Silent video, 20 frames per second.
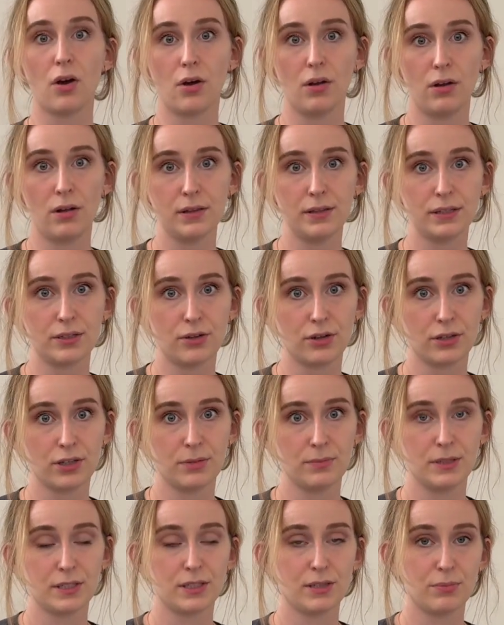all the
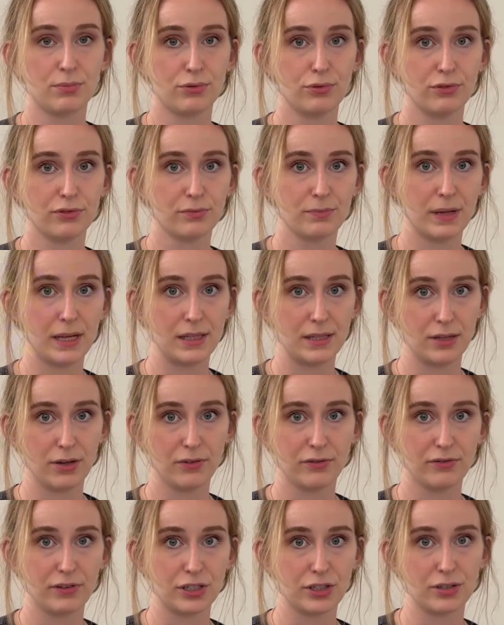documents approved by the
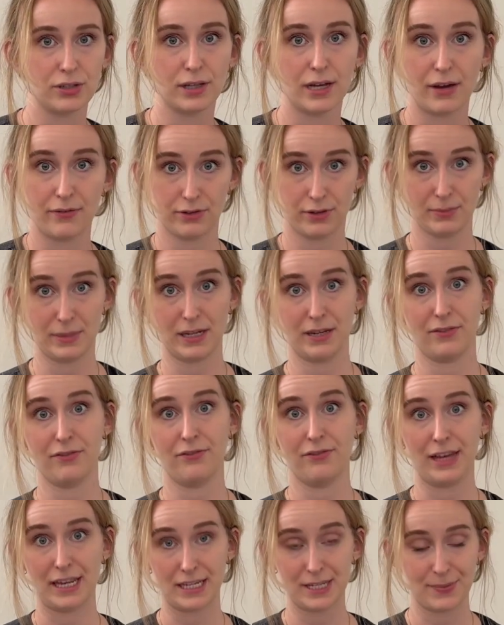official government
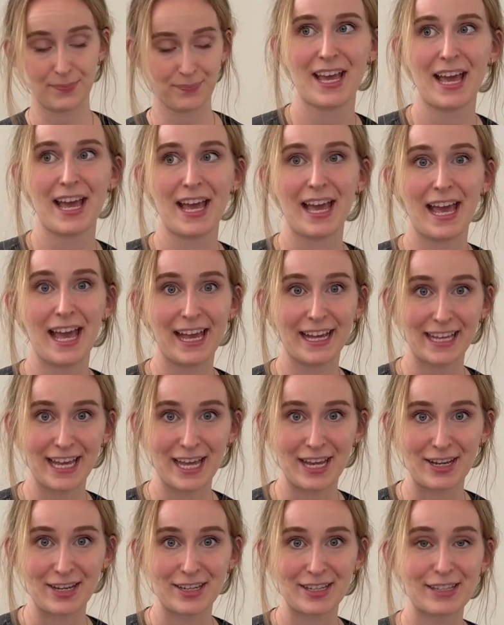vet.
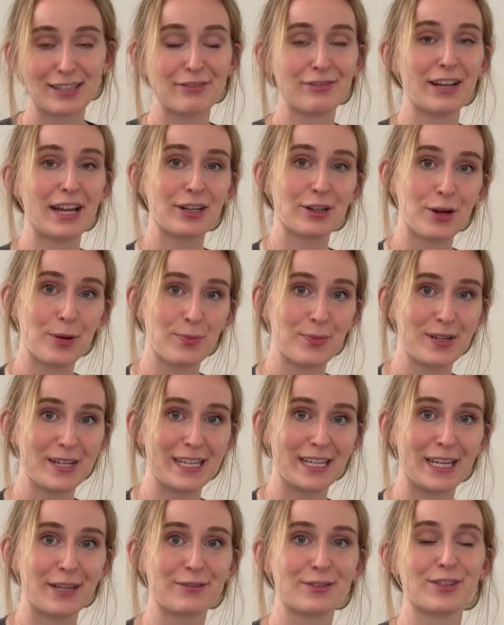Again, the flight company
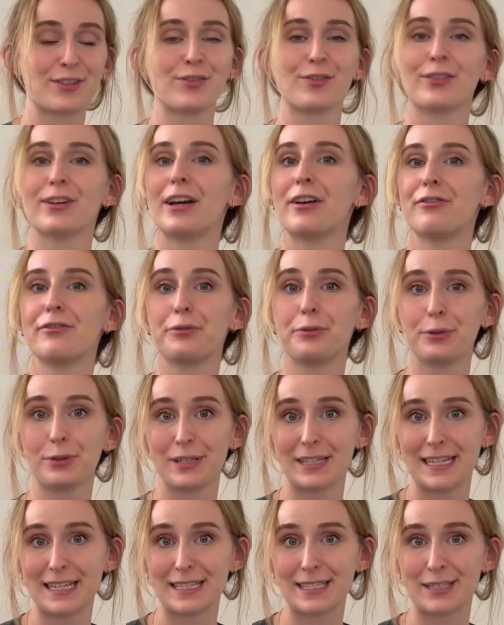gives you a full
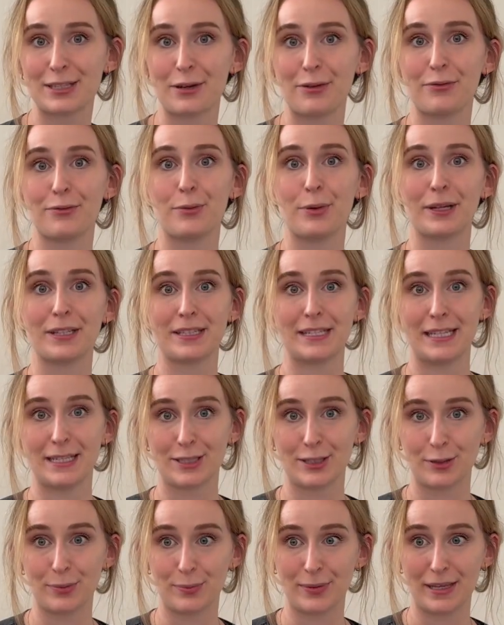list of what needs
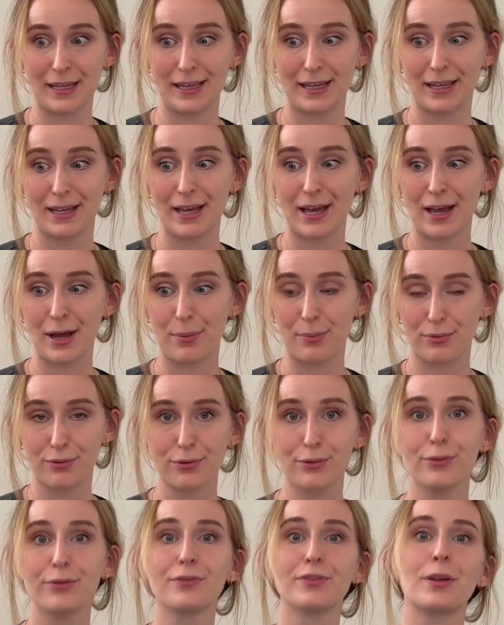to be
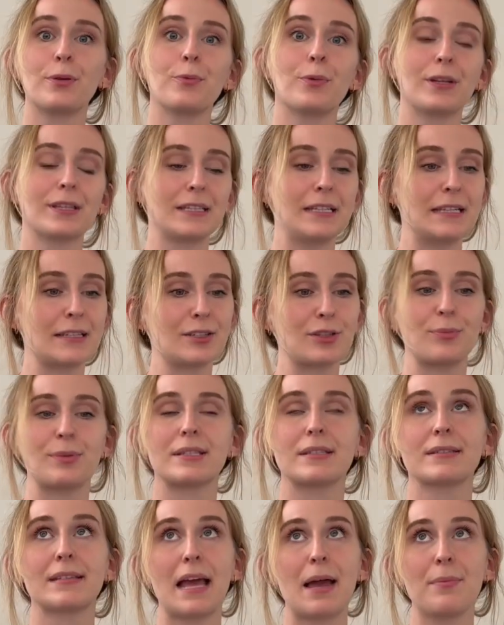approved and what needs to be
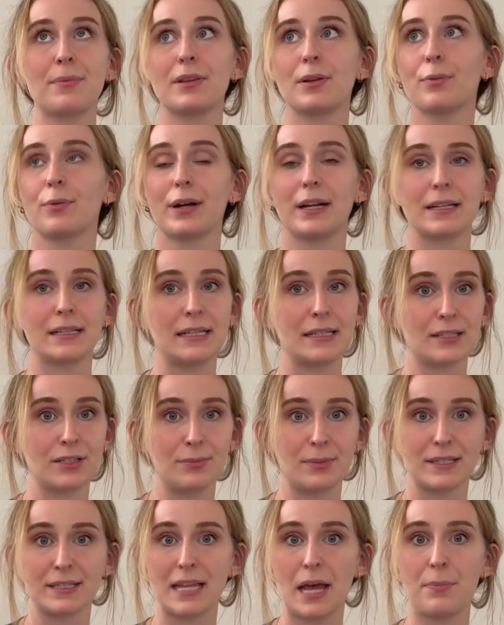stamped and where it needs to be
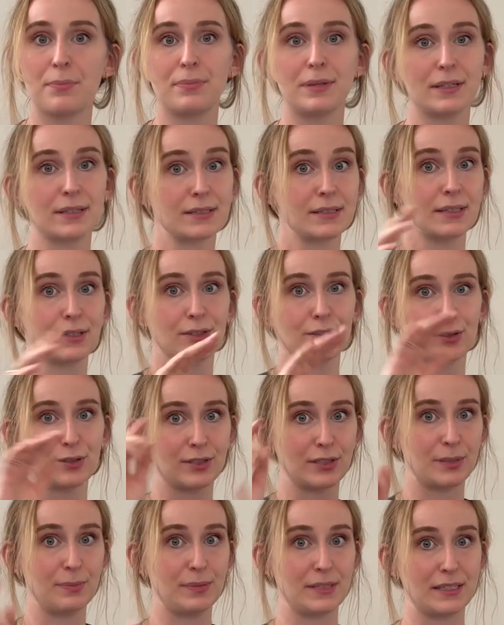stamped, because there's also
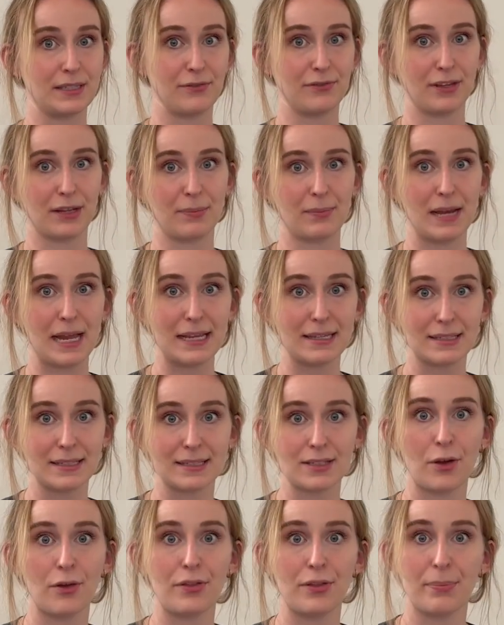specific places
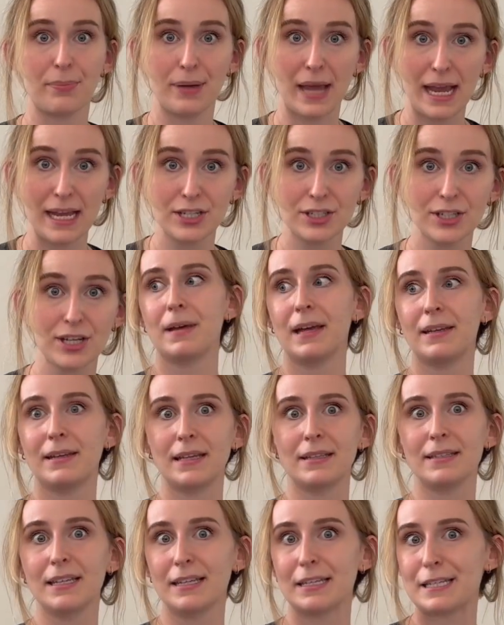on the page, and
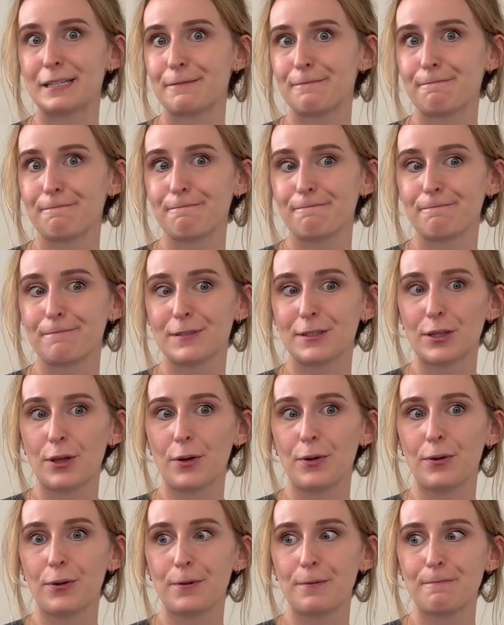that's it.
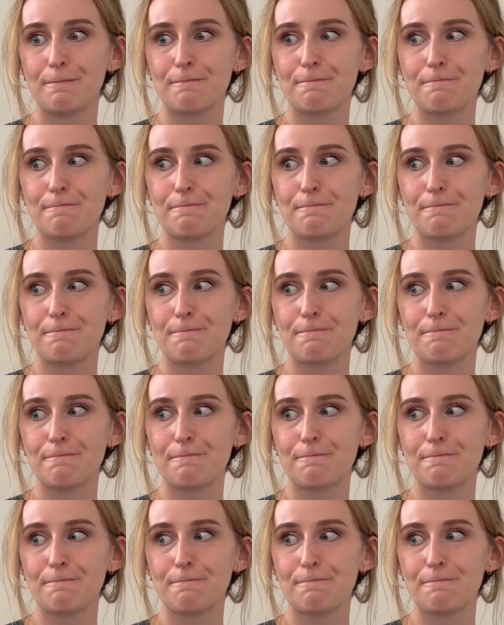So